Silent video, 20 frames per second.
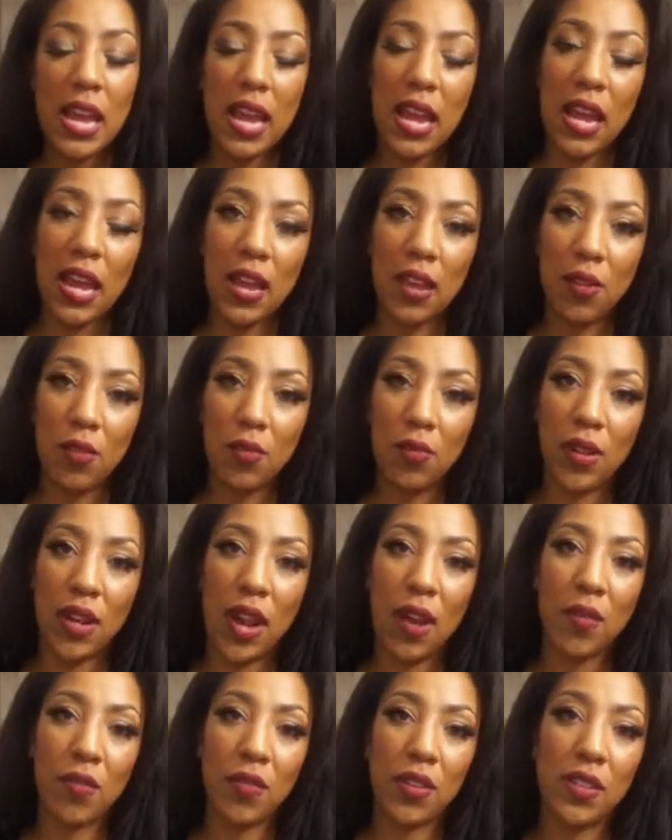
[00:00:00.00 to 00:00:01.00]
And what
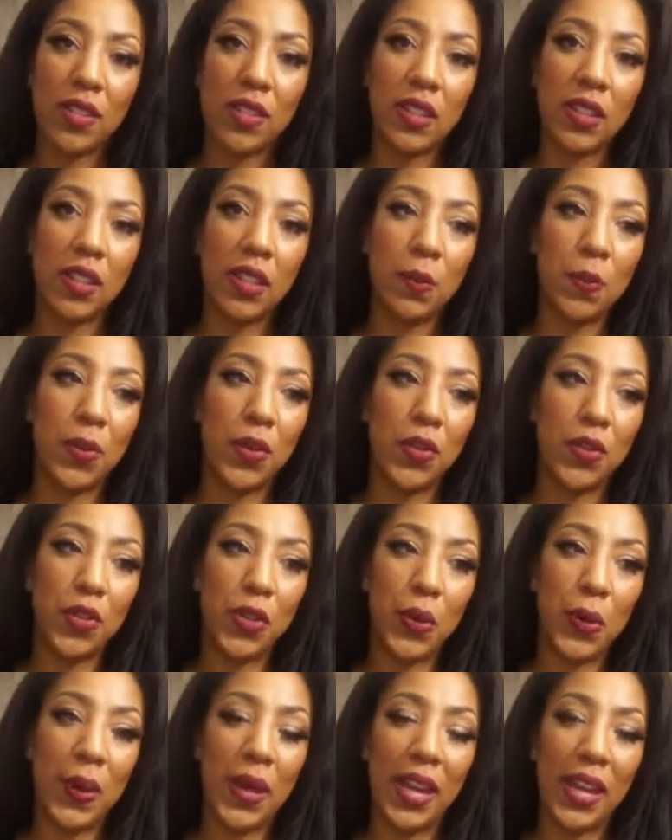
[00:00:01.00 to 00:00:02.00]
I've recently been
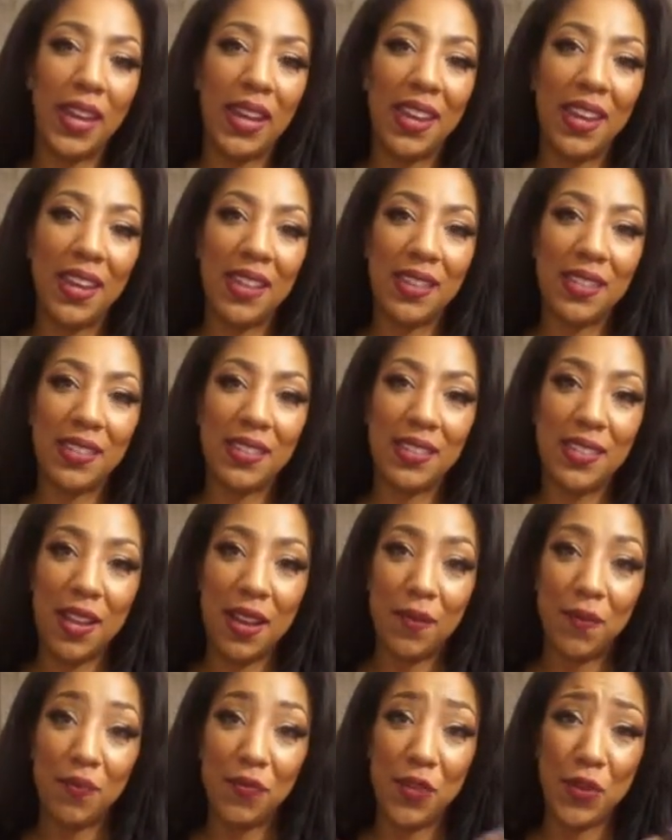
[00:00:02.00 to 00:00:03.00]
doing is
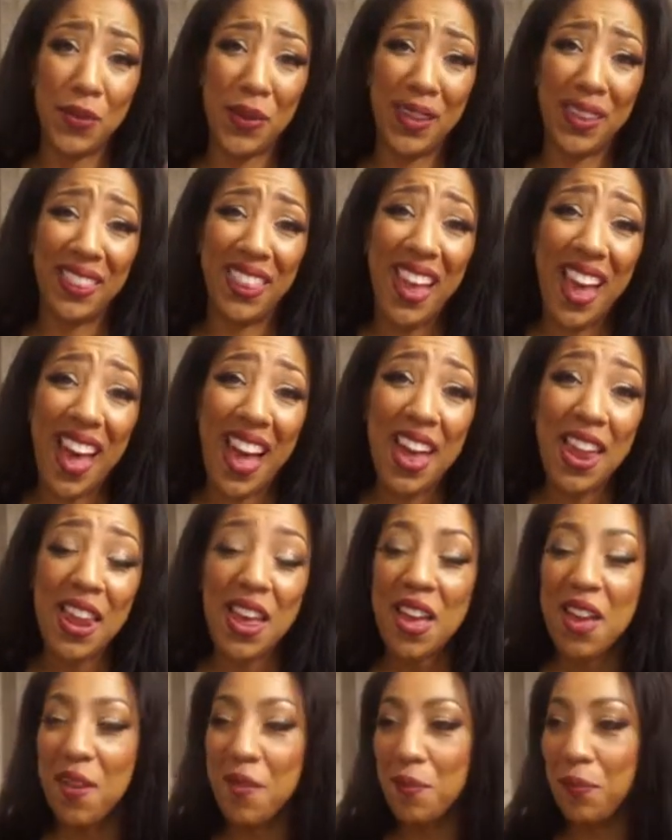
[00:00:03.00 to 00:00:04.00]
doing that,
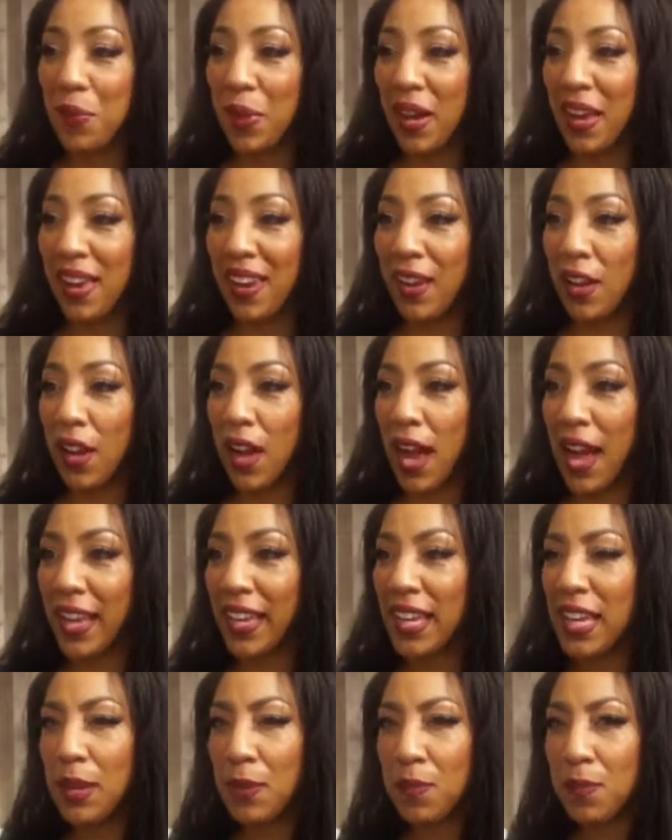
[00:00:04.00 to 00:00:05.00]
but I
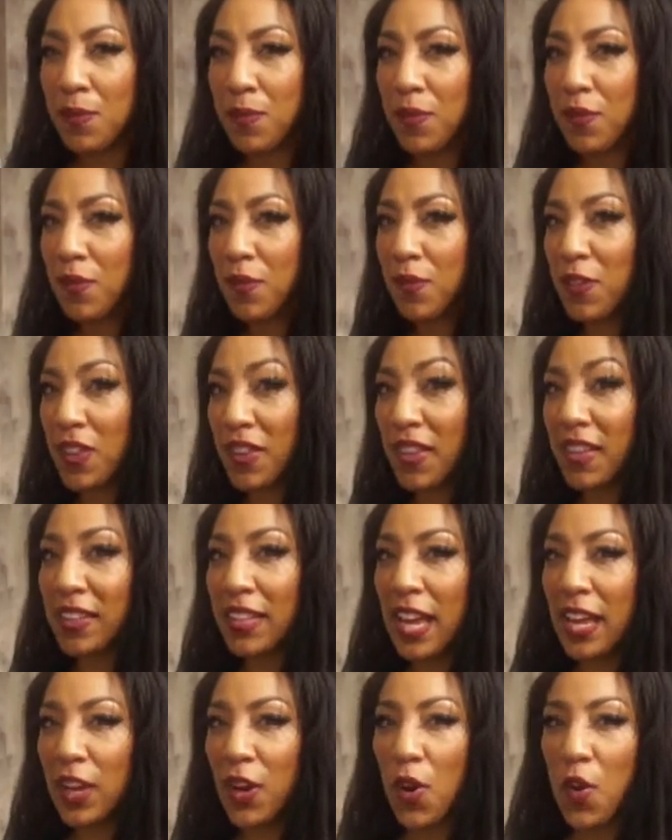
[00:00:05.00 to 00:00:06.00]
keep feeling
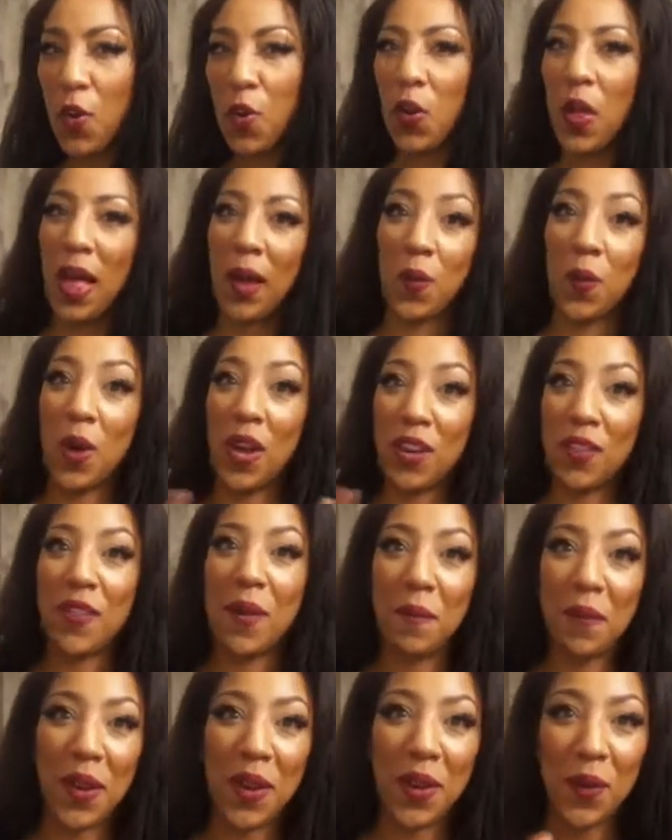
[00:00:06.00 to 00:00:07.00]
like, oh, like what if
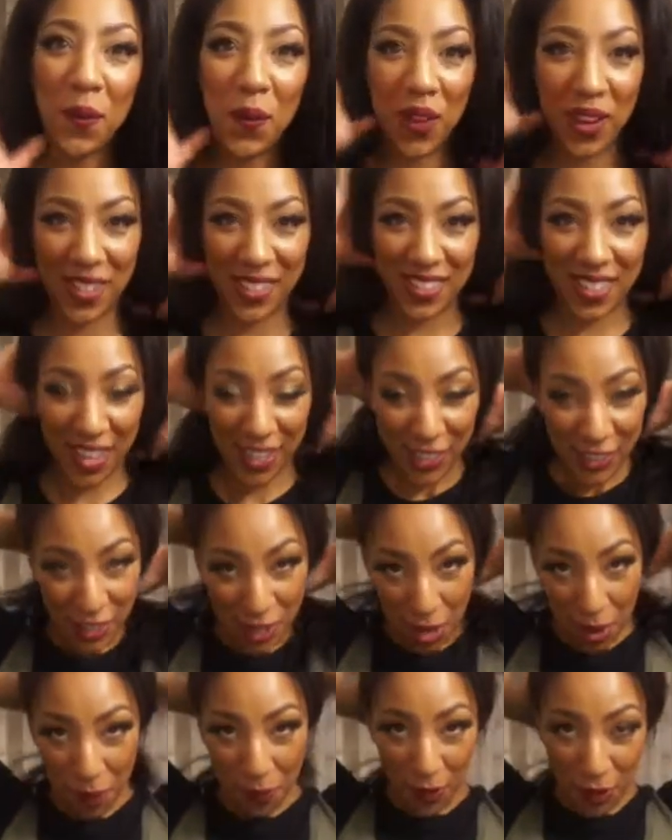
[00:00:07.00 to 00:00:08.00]
I'm gonna want to touch
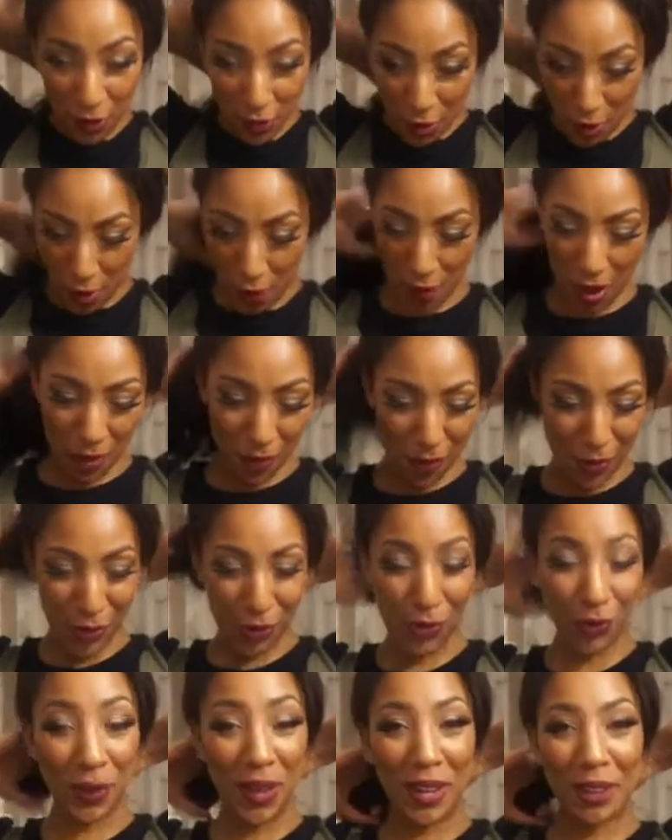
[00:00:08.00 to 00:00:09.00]
up, you know, in
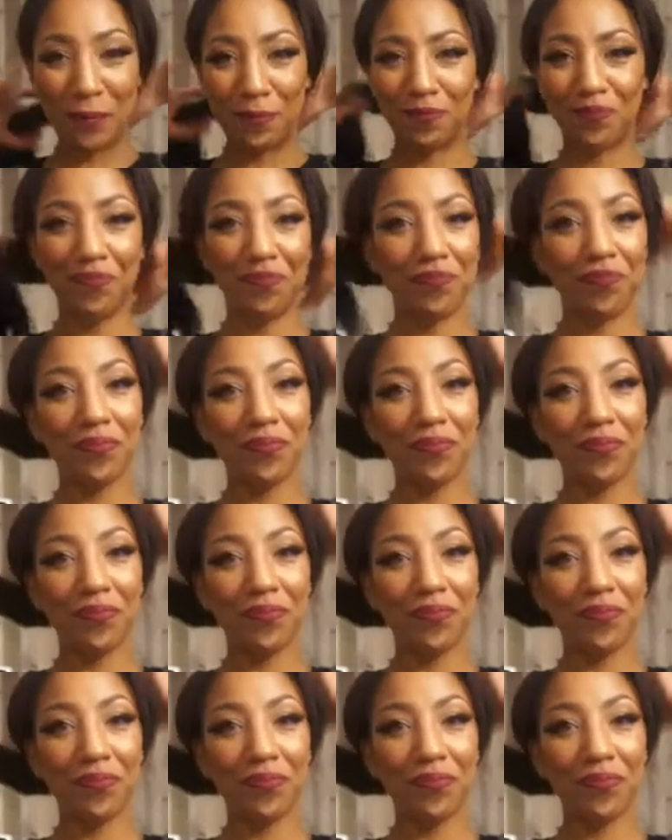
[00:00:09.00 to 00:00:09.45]
between.